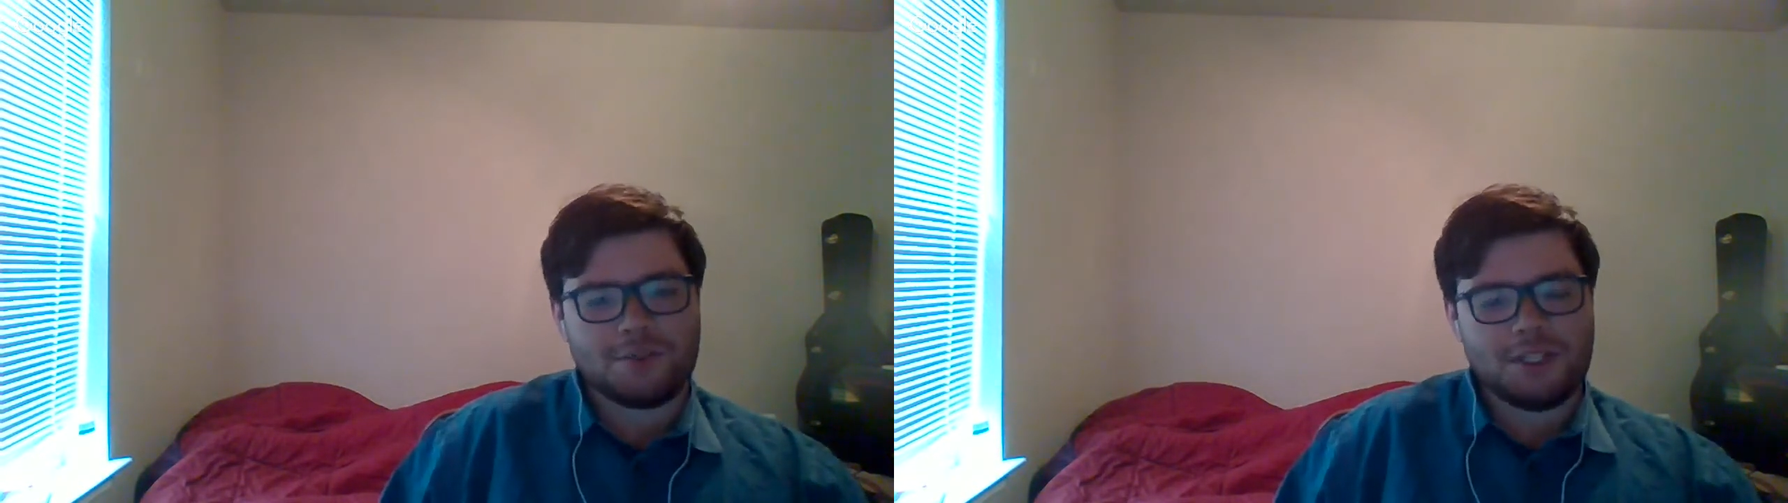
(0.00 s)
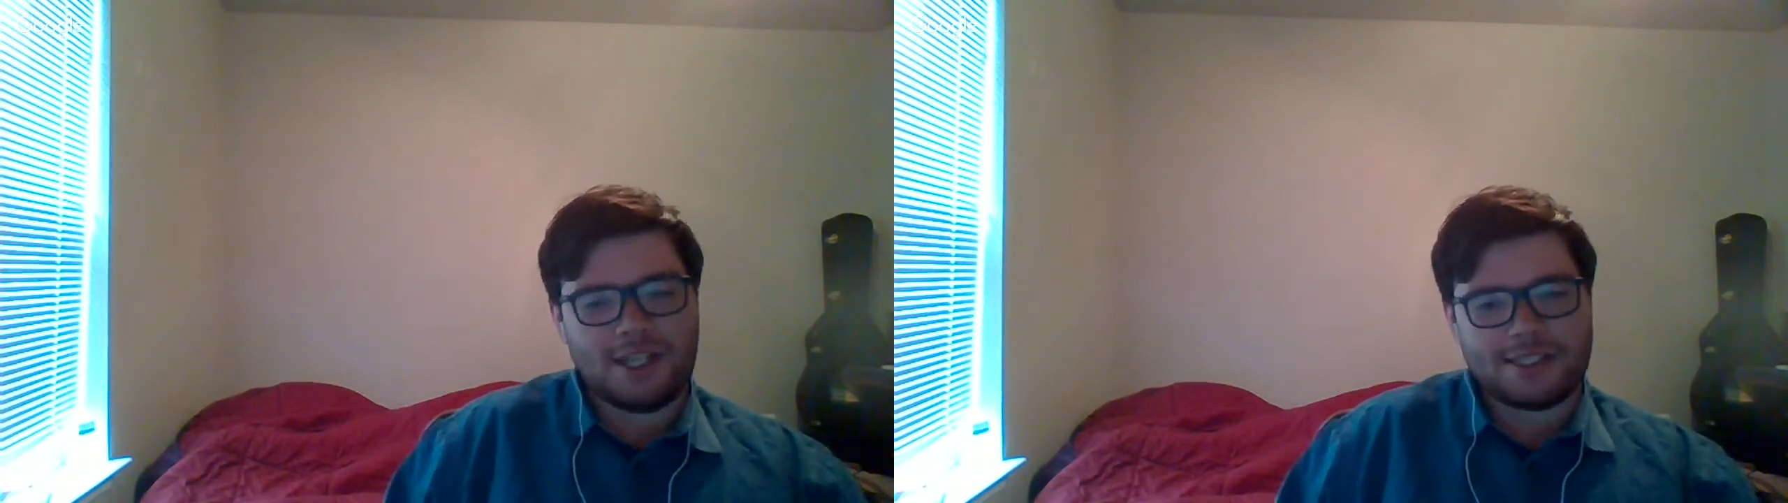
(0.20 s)

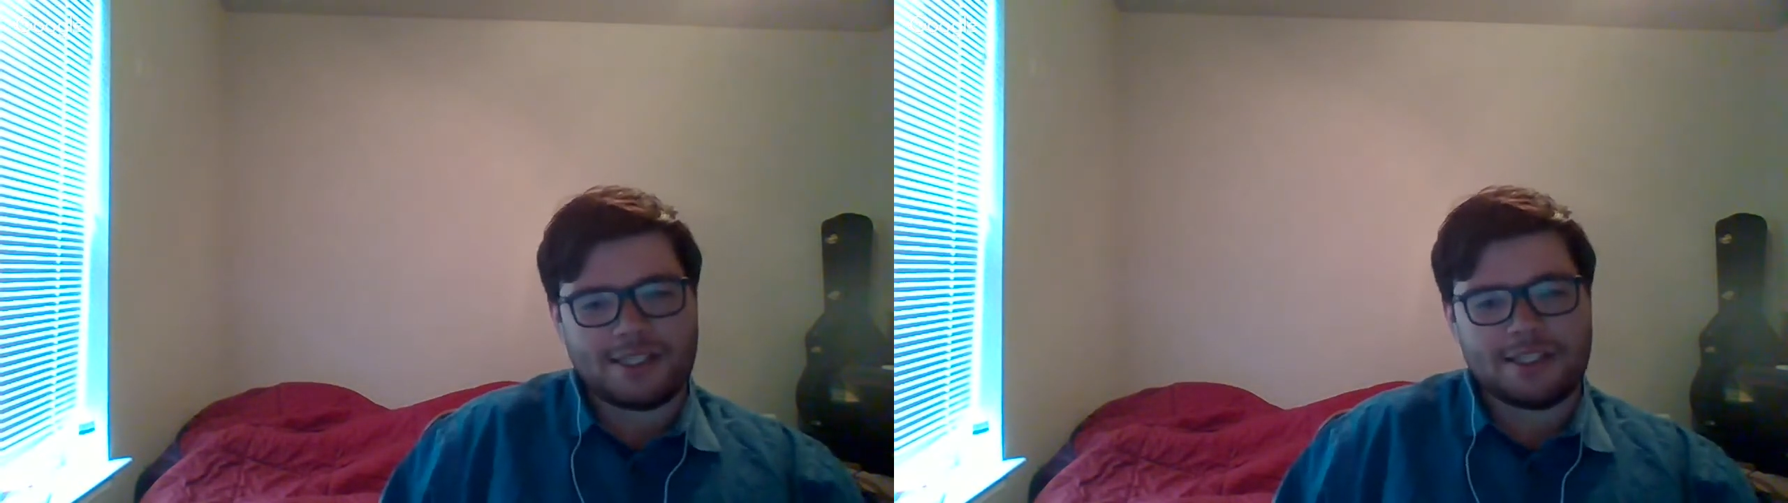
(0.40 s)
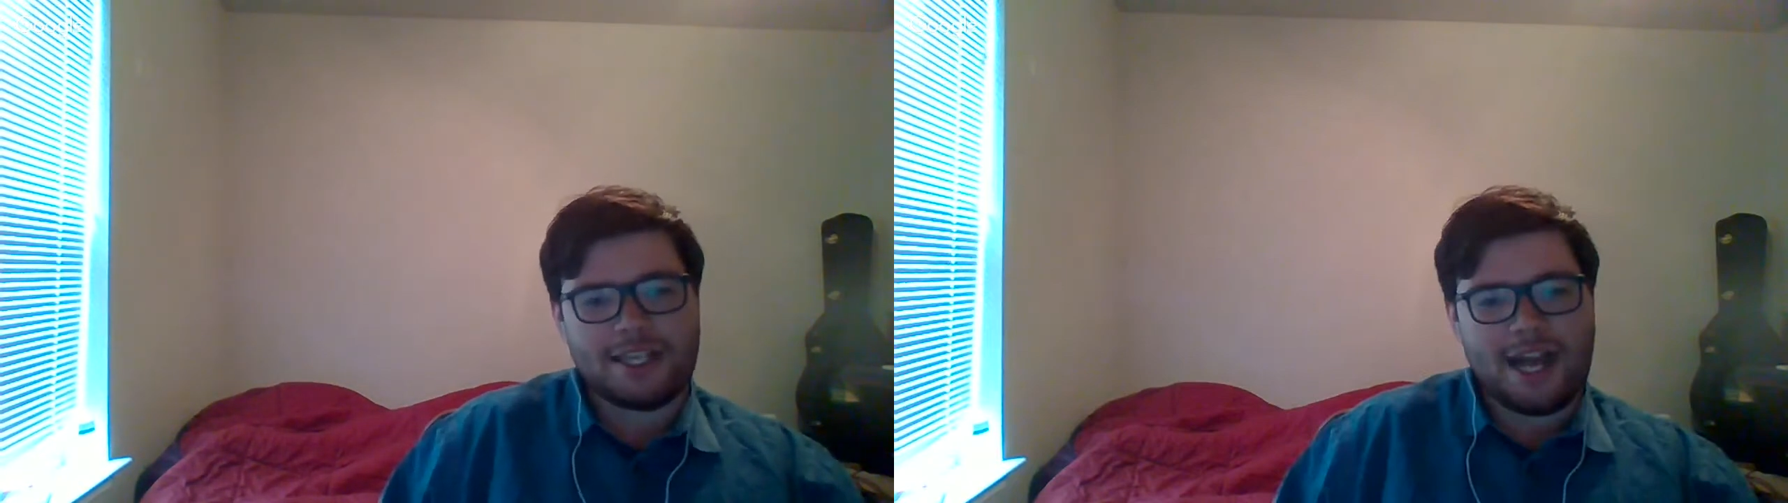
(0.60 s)

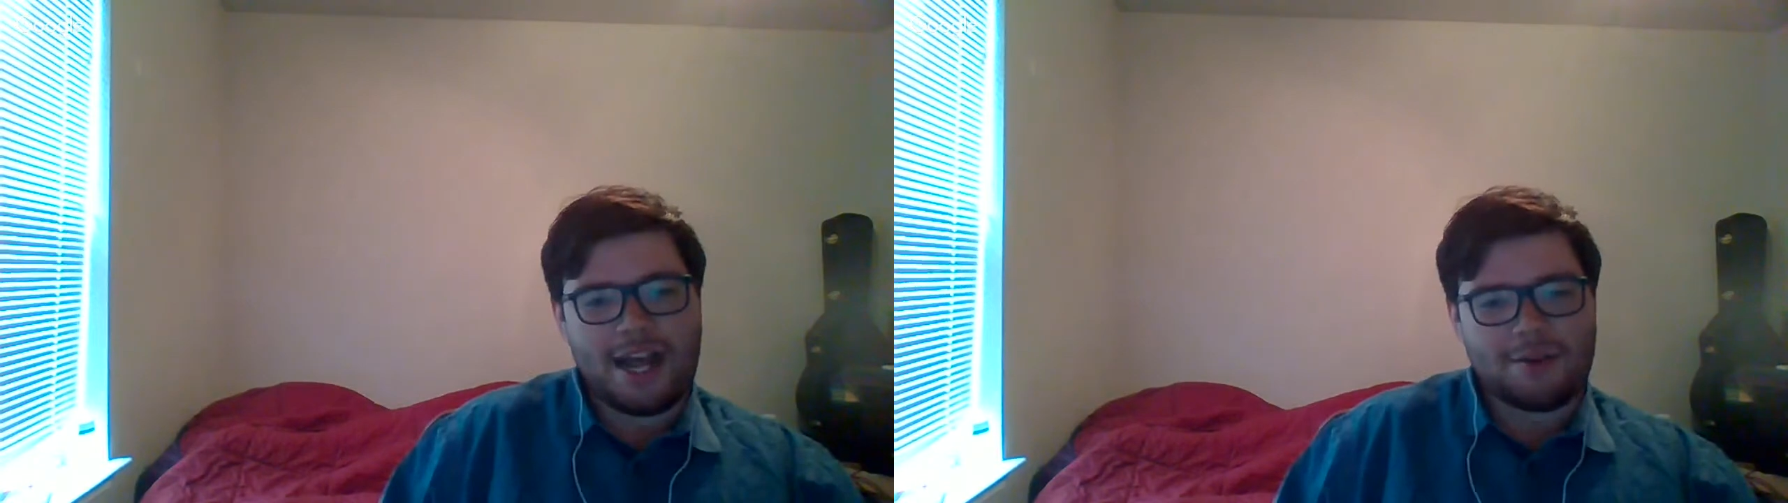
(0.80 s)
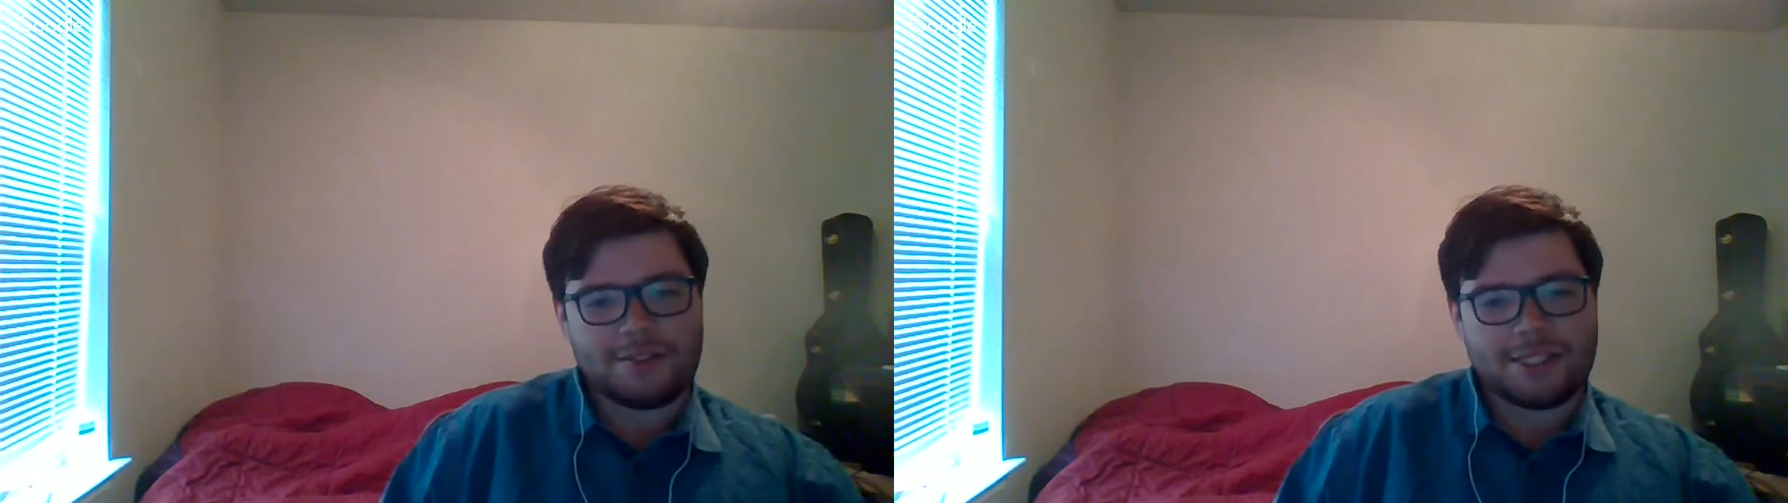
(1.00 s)
realizing that
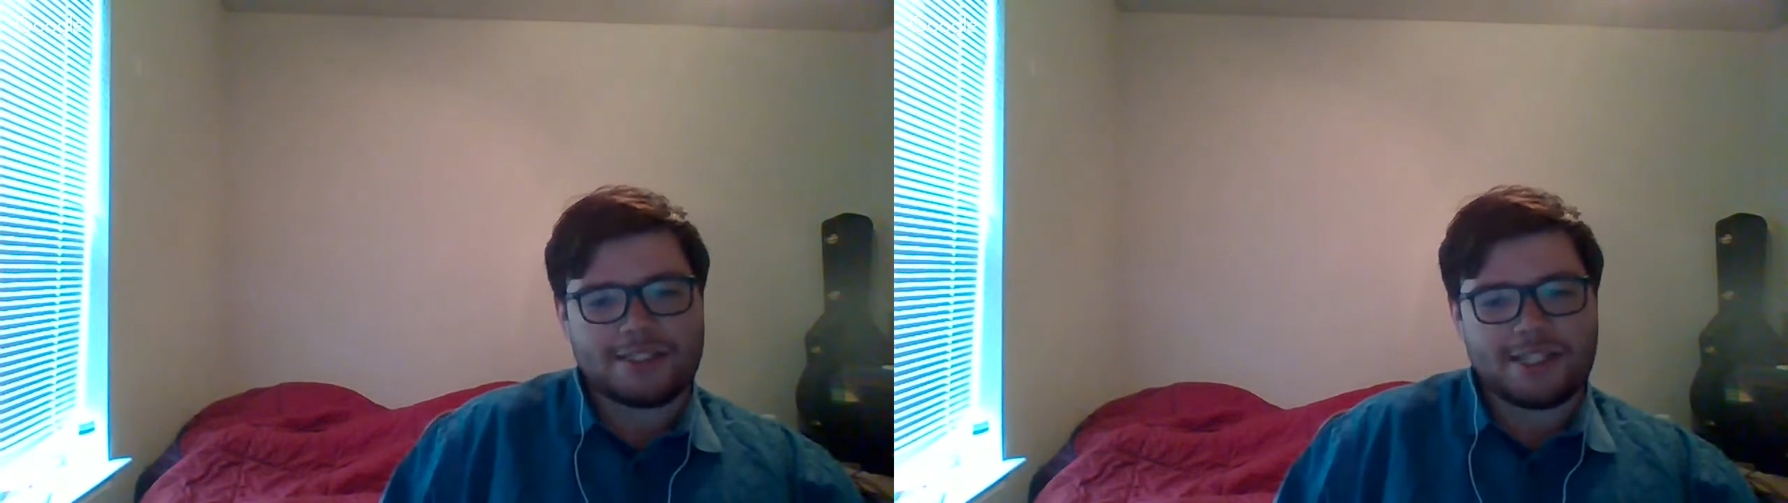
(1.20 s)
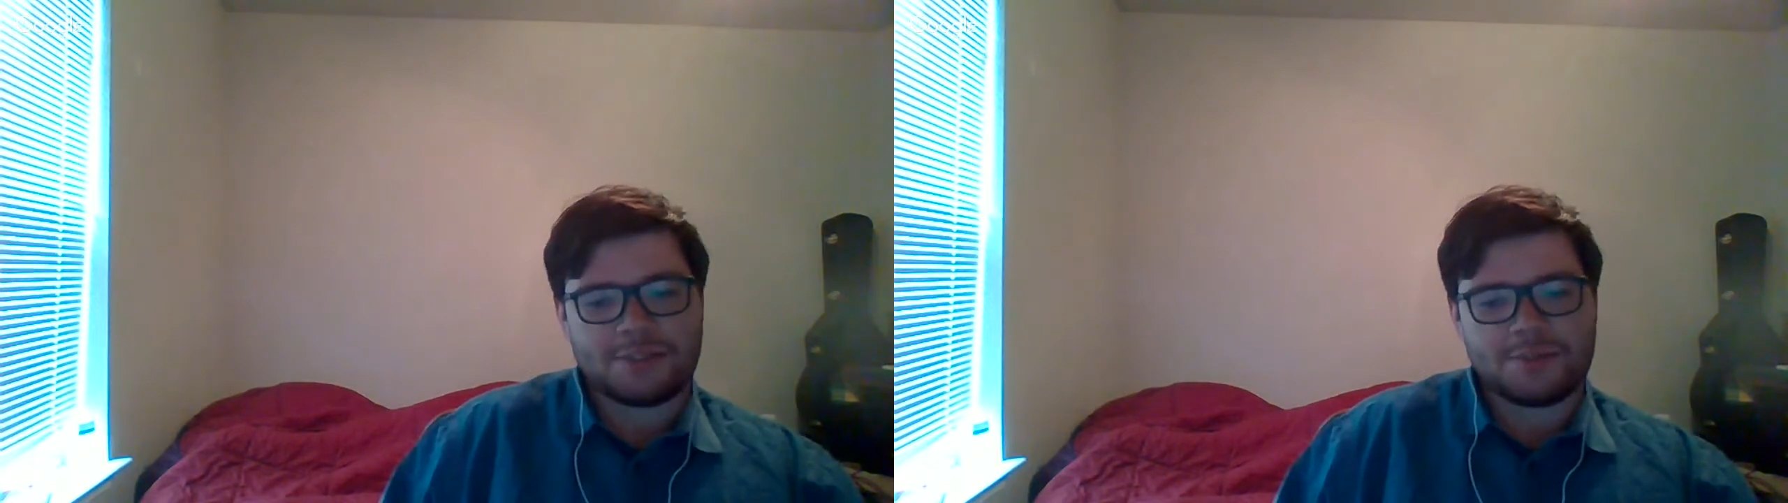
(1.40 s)
I was
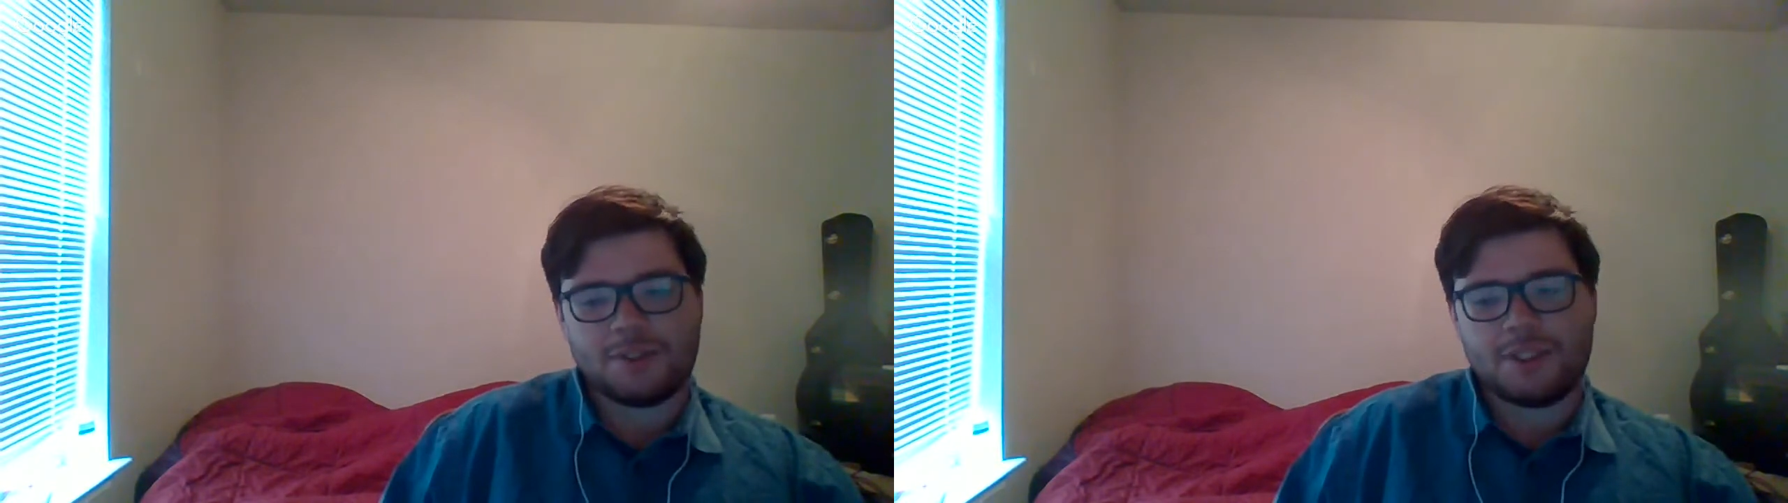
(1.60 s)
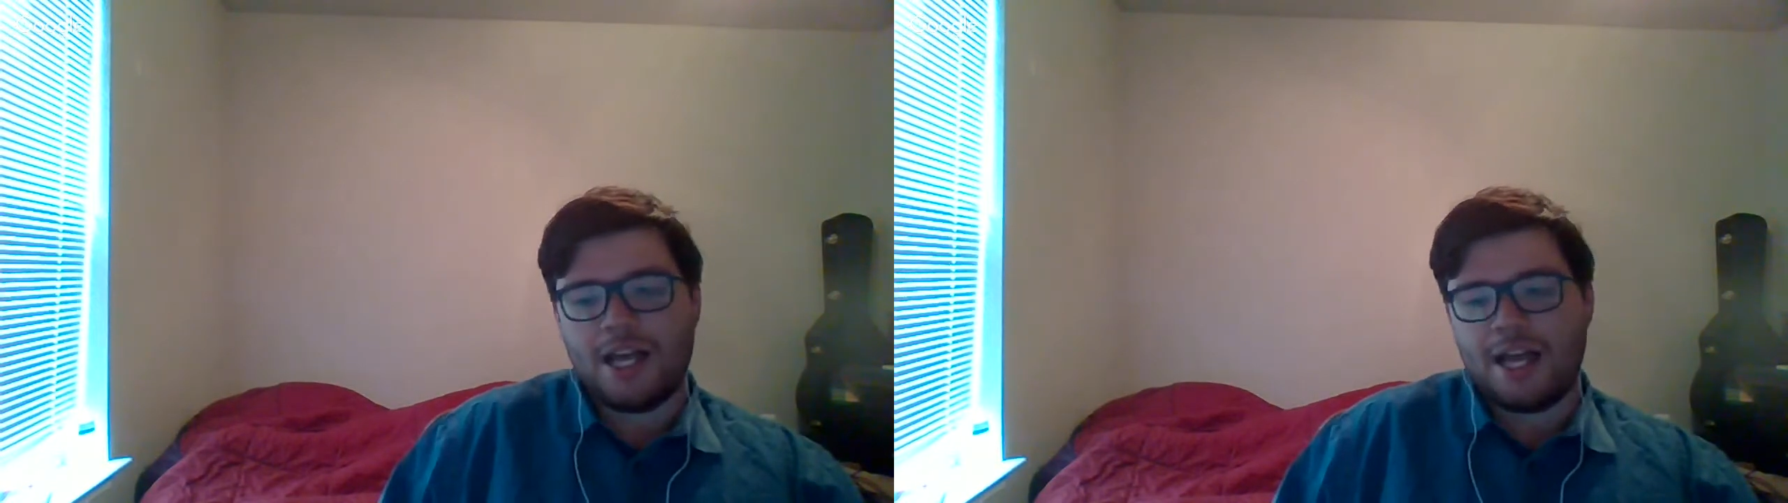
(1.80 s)
asexual,